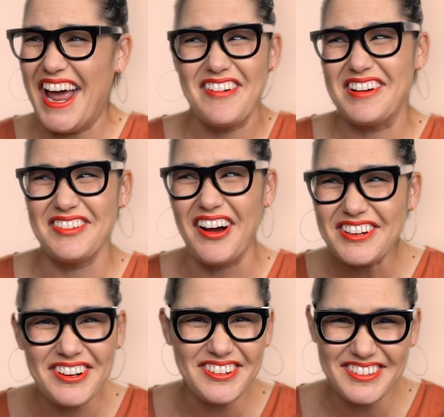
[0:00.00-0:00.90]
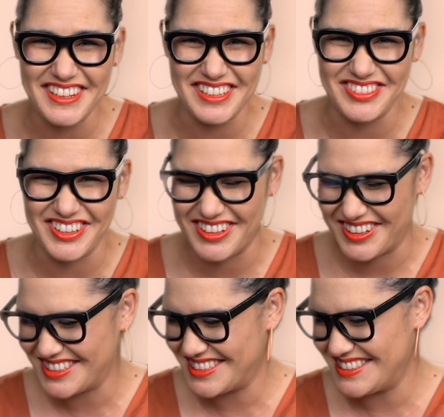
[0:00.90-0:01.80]
Now I'm not cool
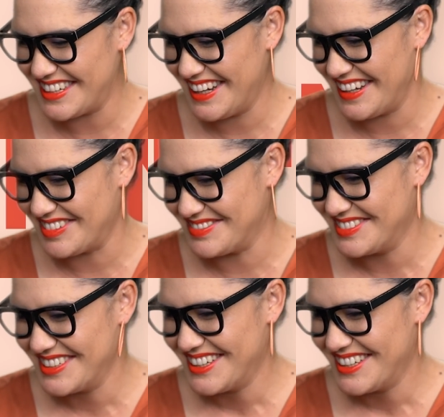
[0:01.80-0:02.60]
anymore. Damn.